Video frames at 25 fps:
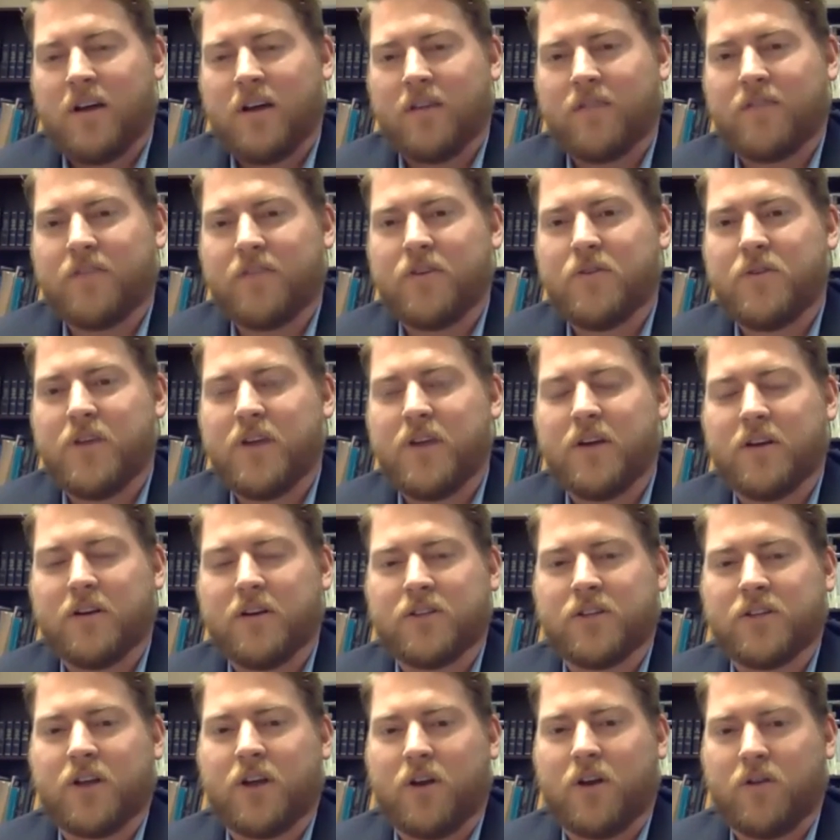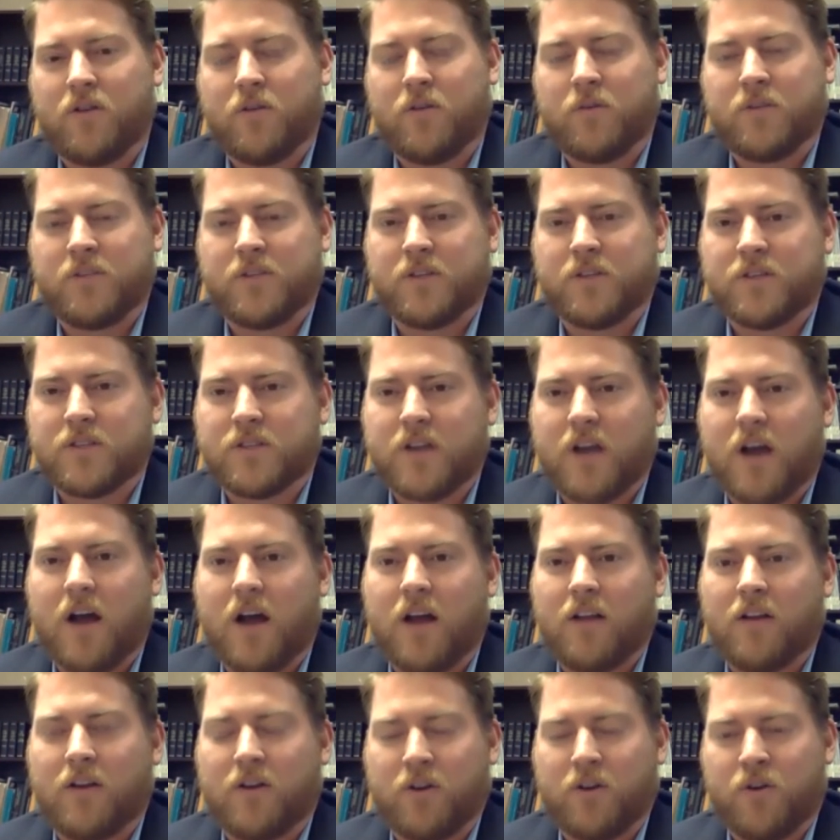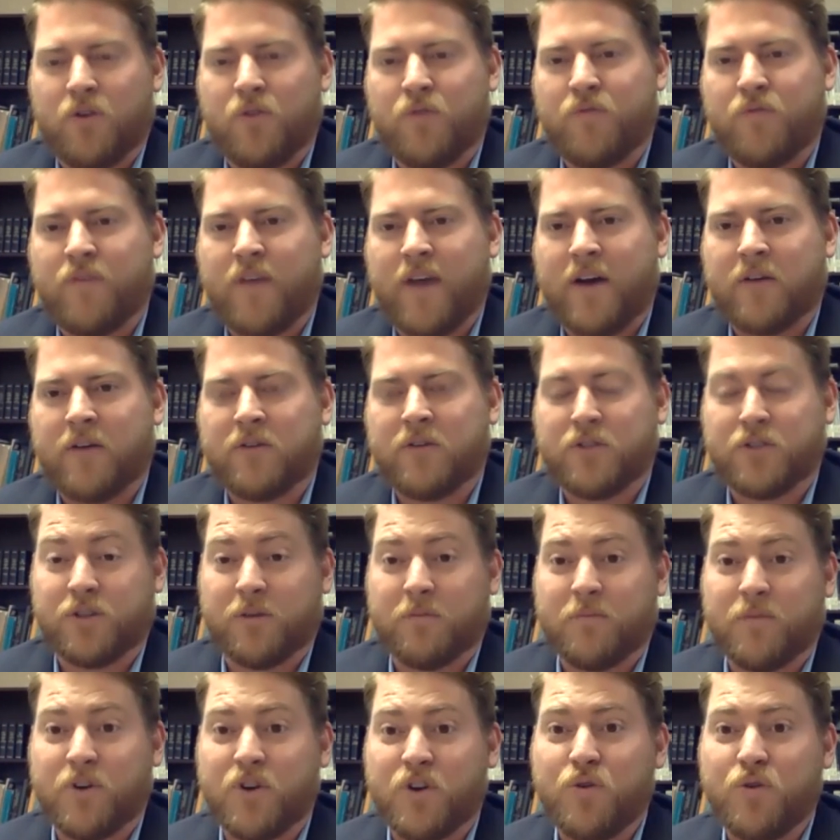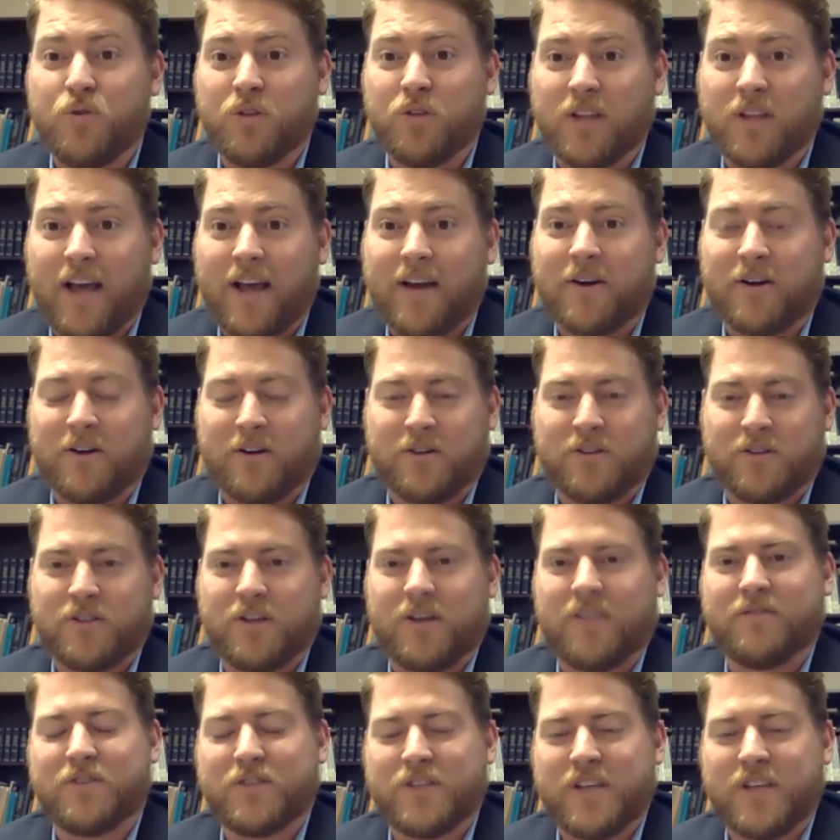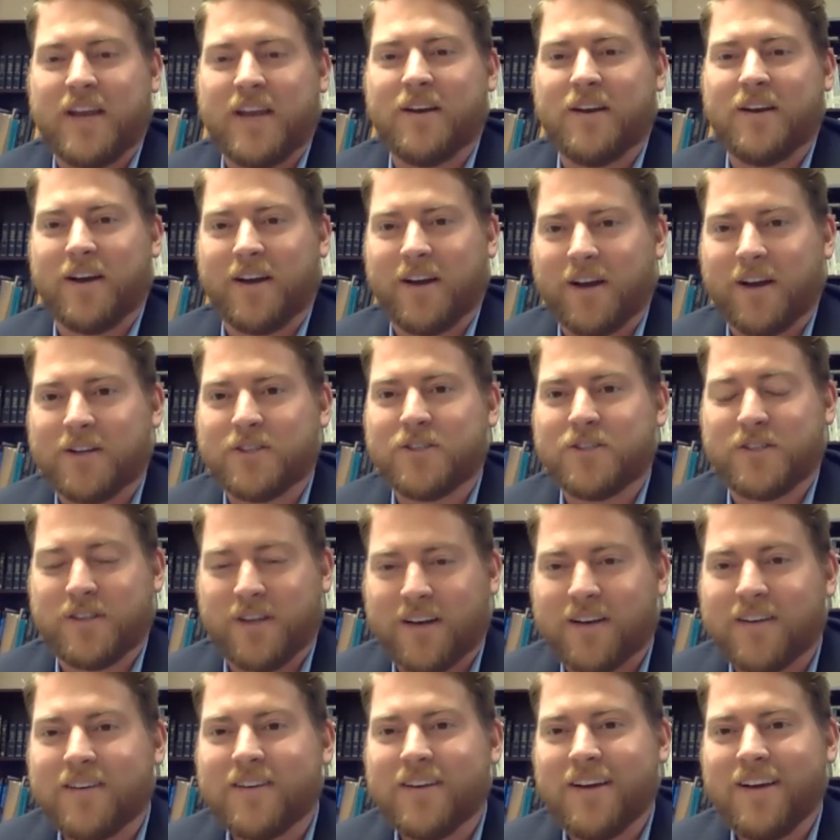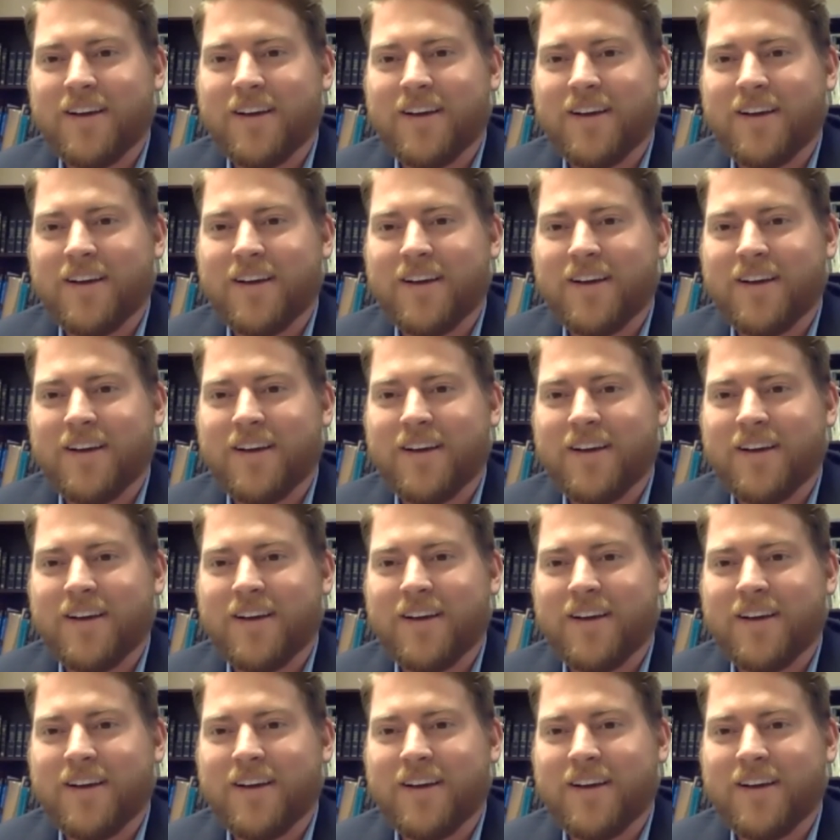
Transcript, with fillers: A few years ago, there was a scholar who found some new letters of St. Augustine.